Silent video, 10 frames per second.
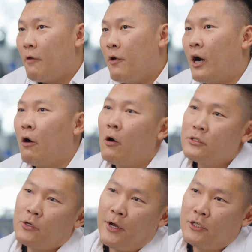we are
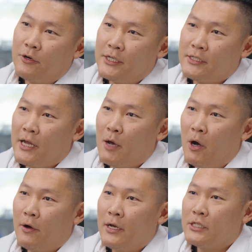also interested
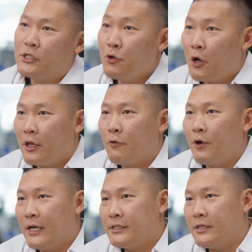about in the zoonotic
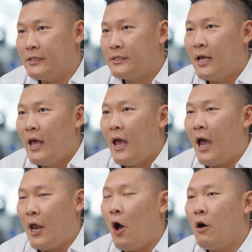viruses
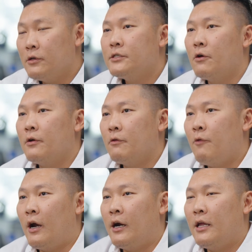and also
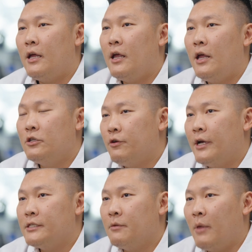we are
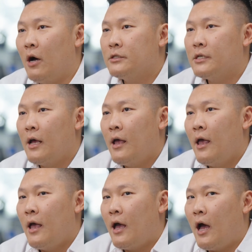interested about
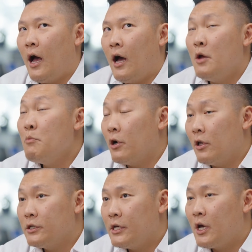uh,
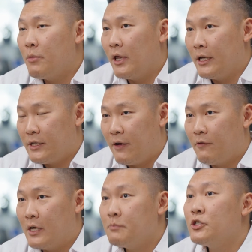immunology
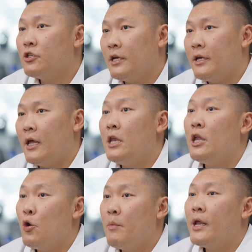comparative, especially
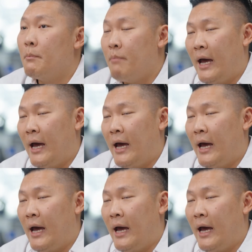in human and